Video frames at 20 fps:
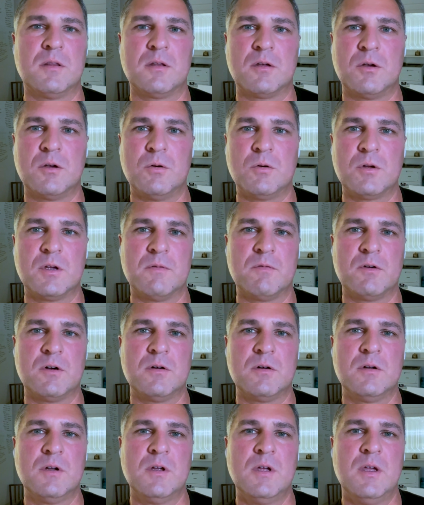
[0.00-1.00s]
it, The
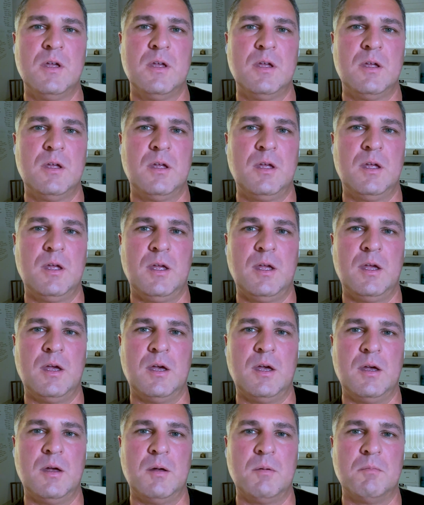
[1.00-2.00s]
Go-Giver.
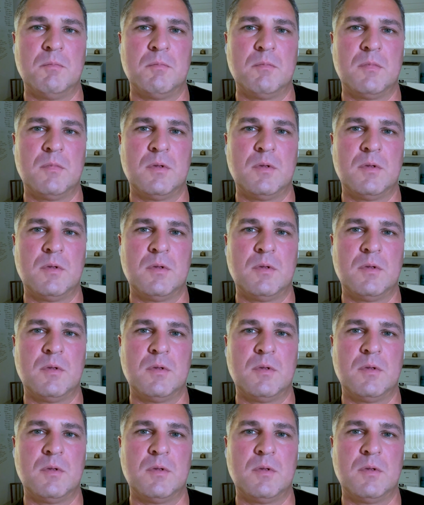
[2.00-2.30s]
I